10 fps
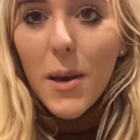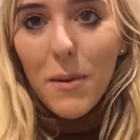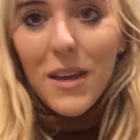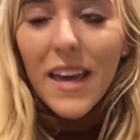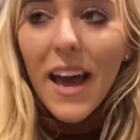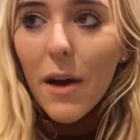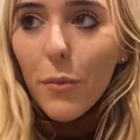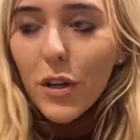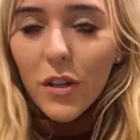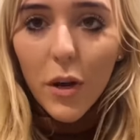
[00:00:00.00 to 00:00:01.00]
But yeah,
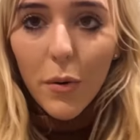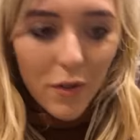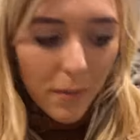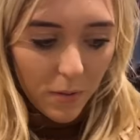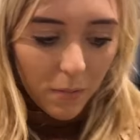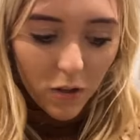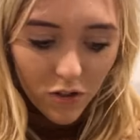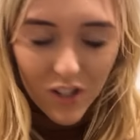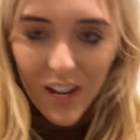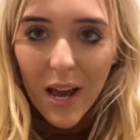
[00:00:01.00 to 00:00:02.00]
we're going to go and grab some
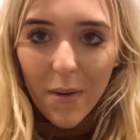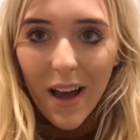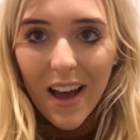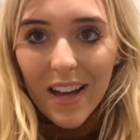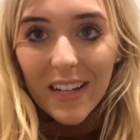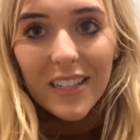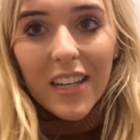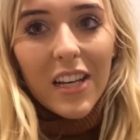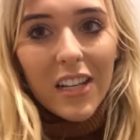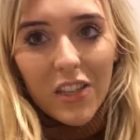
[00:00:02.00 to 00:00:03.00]
lunch now, and
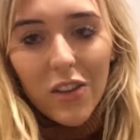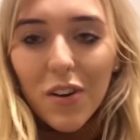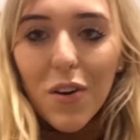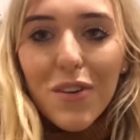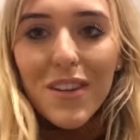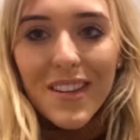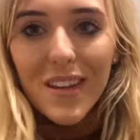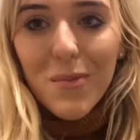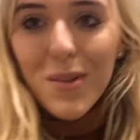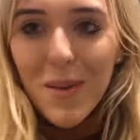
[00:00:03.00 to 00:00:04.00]
you can obviously
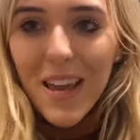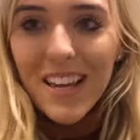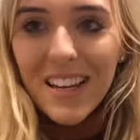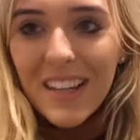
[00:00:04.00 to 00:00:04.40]
come with me.